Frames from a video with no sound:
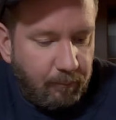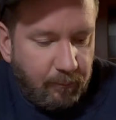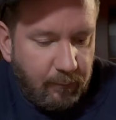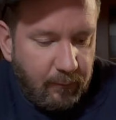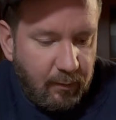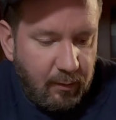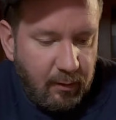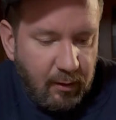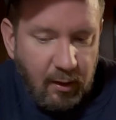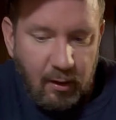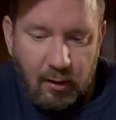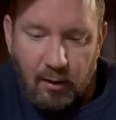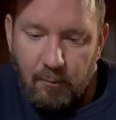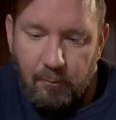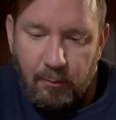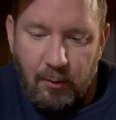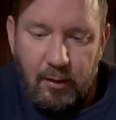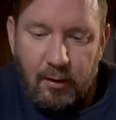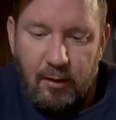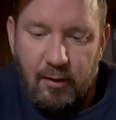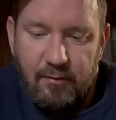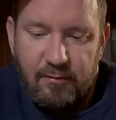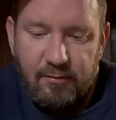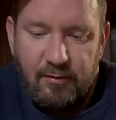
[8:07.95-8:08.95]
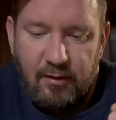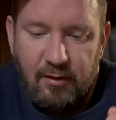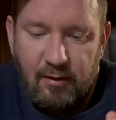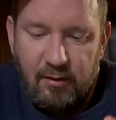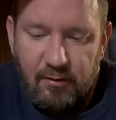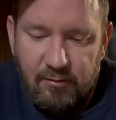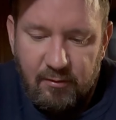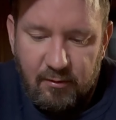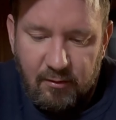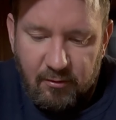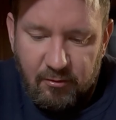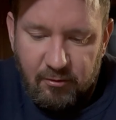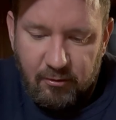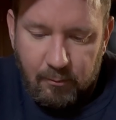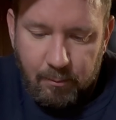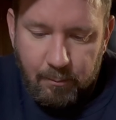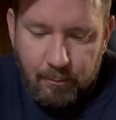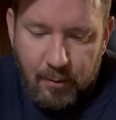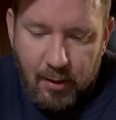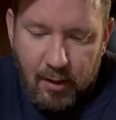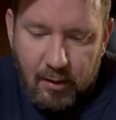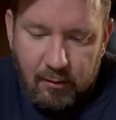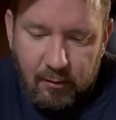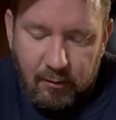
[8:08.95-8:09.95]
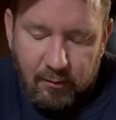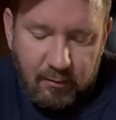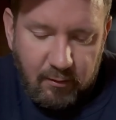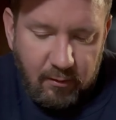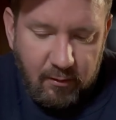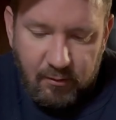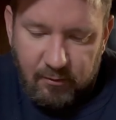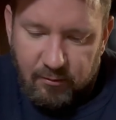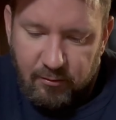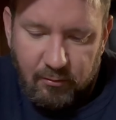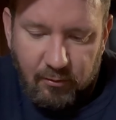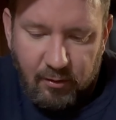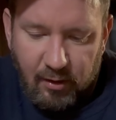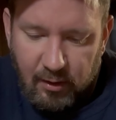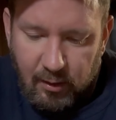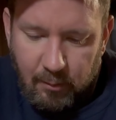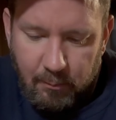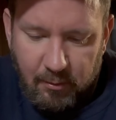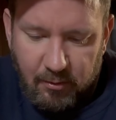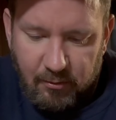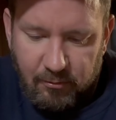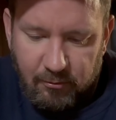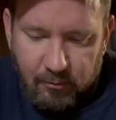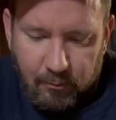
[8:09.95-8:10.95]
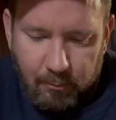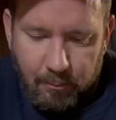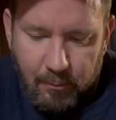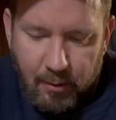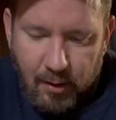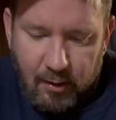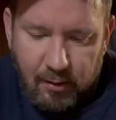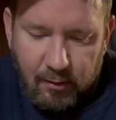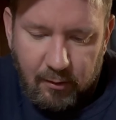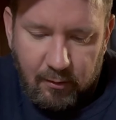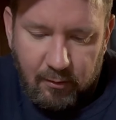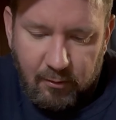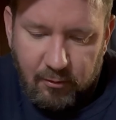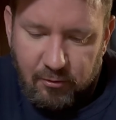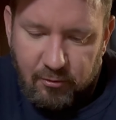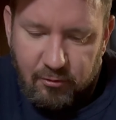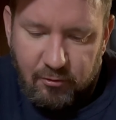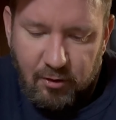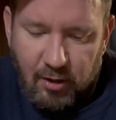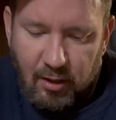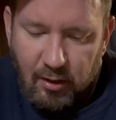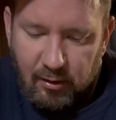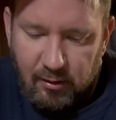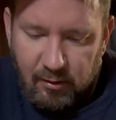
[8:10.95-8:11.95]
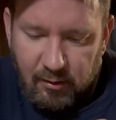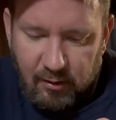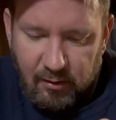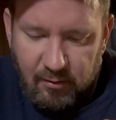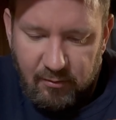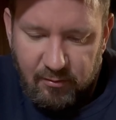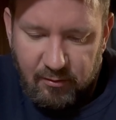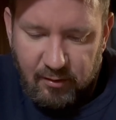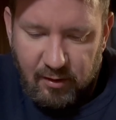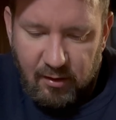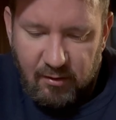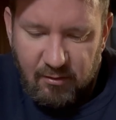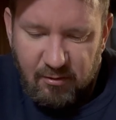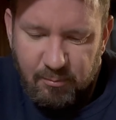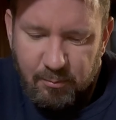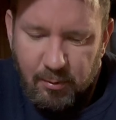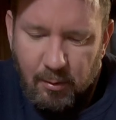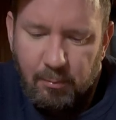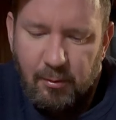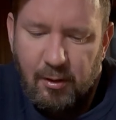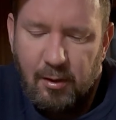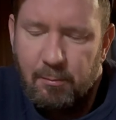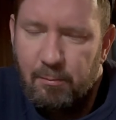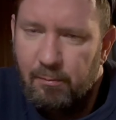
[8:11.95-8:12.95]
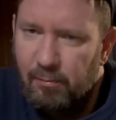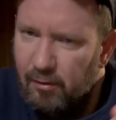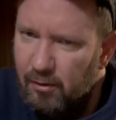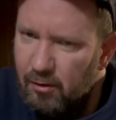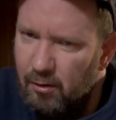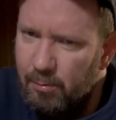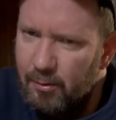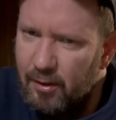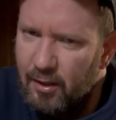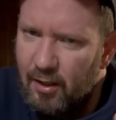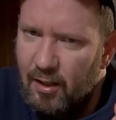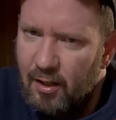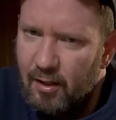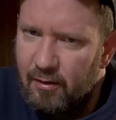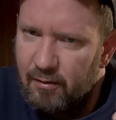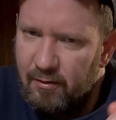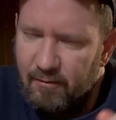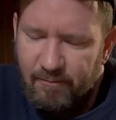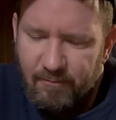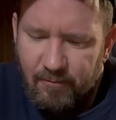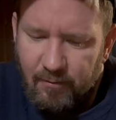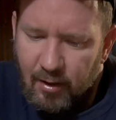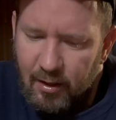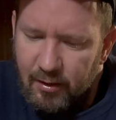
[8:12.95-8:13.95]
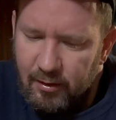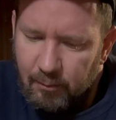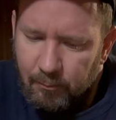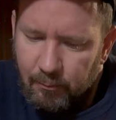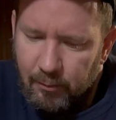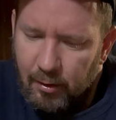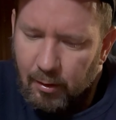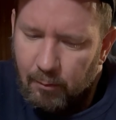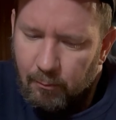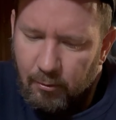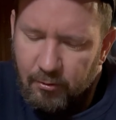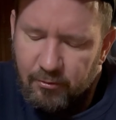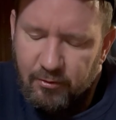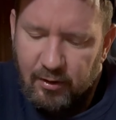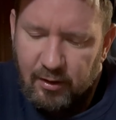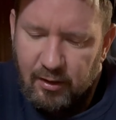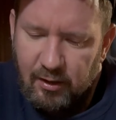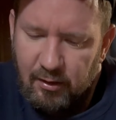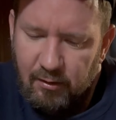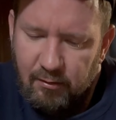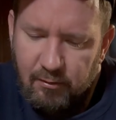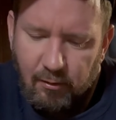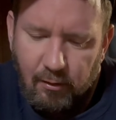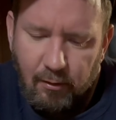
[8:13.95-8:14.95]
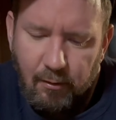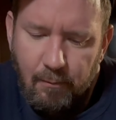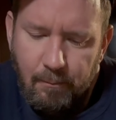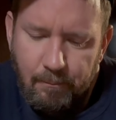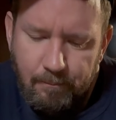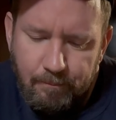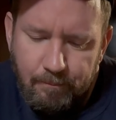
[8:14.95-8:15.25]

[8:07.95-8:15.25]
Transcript: yeah, when I see these at the supermarket, you can still get them at the supermarket in Australia these days. Probably a little bit harder to find them when I was a kid, though.